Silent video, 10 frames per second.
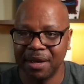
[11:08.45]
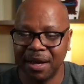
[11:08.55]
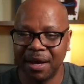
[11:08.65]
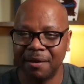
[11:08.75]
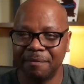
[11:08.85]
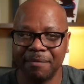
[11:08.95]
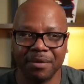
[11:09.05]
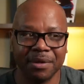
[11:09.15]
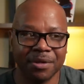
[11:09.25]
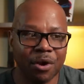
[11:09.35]
Uh,
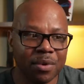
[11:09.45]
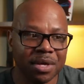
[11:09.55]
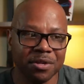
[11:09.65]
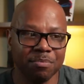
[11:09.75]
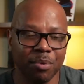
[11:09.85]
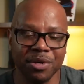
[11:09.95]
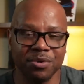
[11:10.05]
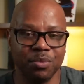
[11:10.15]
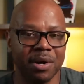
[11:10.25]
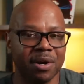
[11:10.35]
don't get to the point
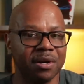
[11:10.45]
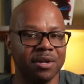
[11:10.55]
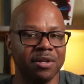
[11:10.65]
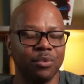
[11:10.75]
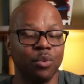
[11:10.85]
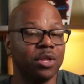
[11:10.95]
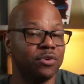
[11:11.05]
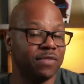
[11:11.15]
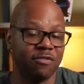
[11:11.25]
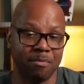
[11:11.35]
to where one
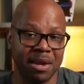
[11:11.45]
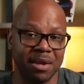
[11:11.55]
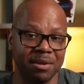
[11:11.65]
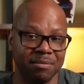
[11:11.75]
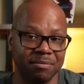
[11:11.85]
you've never made it.